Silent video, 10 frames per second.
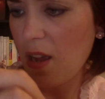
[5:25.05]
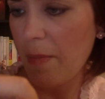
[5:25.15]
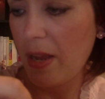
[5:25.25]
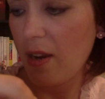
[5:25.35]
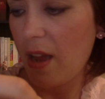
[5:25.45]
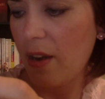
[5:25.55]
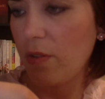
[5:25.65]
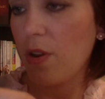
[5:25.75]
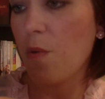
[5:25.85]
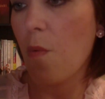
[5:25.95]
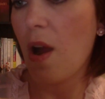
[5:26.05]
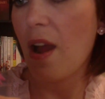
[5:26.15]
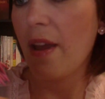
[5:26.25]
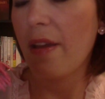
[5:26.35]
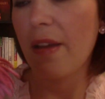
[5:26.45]
I mean, I don't know
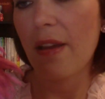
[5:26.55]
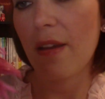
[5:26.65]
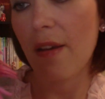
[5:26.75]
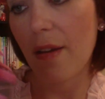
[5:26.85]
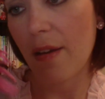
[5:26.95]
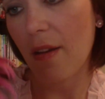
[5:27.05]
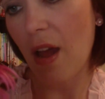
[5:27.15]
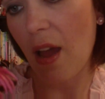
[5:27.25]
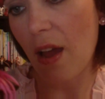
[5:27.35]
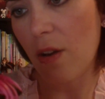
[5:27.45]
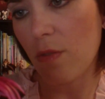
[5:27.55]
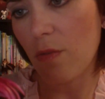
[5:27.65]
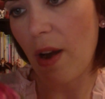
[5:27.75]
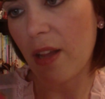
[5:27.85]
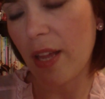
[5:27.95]
why, I
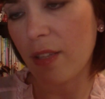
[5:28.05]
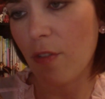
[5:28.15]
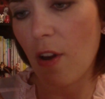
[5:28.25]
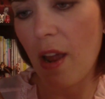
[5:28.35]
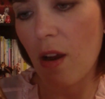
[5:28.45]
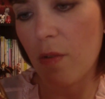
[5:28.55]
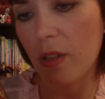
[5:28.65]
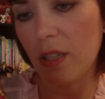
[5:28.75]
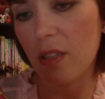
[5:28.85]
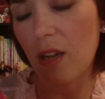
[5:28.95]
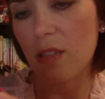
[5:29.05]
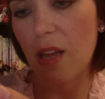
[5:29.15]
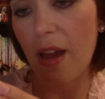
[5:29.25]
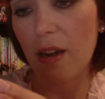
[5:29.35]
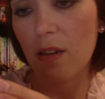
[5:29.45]
don't recollect if her hair really does
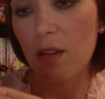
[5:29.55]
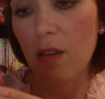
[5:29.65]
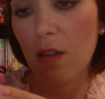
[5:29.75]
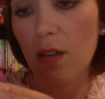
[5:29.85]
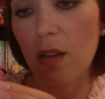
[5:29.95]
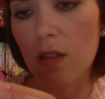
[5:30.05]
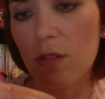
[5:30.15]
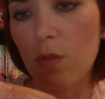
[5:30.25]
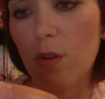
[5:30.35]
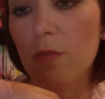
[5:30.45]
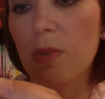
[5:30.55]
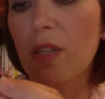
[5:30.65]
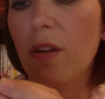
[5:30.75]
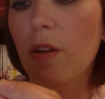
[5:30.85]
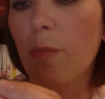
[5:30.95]
that in the source
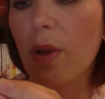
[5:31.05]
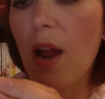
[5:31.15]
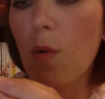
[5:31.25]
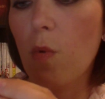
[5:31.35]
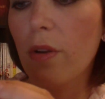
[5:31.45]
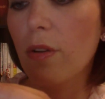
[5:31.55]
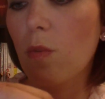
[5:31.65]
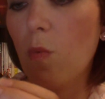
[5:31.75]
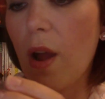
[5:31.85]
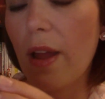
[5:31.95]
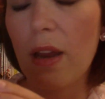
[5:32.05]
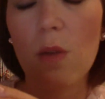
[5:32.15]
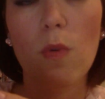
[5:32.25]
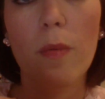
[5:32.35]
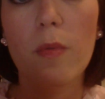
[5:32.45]
material, but I wonder why
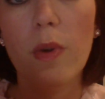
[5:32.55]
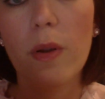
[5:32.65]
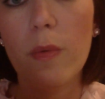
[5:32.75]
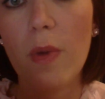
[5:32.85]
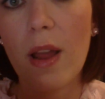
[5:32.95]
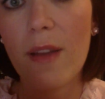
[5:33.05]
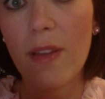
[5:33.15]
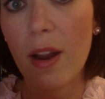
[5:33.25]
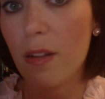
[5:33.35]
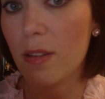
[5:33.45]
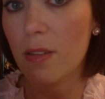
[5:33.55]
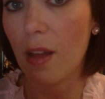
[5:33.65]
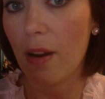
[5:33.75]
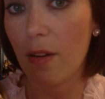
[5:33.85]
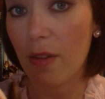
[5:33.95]
any woman would want to have hair that's
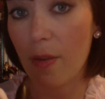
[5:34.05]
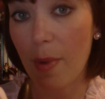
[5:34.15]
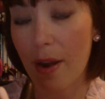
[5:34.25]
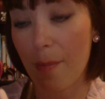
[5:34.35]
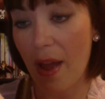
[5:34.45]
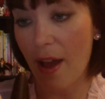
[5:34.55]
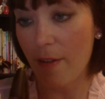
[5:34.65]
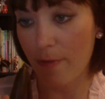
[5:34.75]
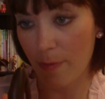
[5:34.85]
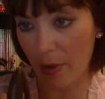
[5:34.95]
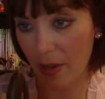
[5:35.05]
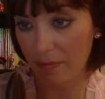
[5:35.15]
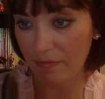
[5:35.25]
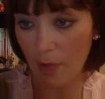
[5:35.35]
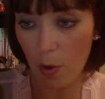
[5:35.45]
lighter on the bottom half, but
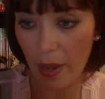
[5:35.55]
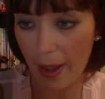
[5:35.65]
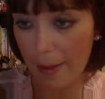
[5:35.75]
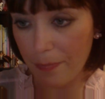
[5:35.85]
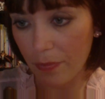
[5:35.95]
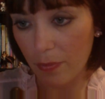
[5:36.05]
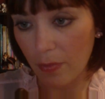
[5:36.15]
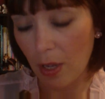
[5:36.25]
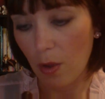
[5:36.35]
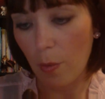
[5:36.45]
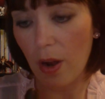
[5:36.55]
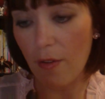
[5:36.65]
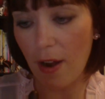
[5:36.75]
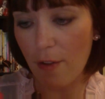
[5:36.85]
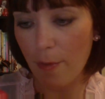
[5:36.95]
okay,
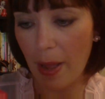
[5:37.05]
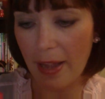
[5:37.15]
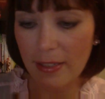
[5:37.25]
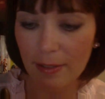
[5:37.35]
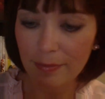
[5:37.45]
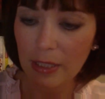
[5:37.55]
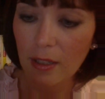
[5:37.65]
whatever, Alphamax.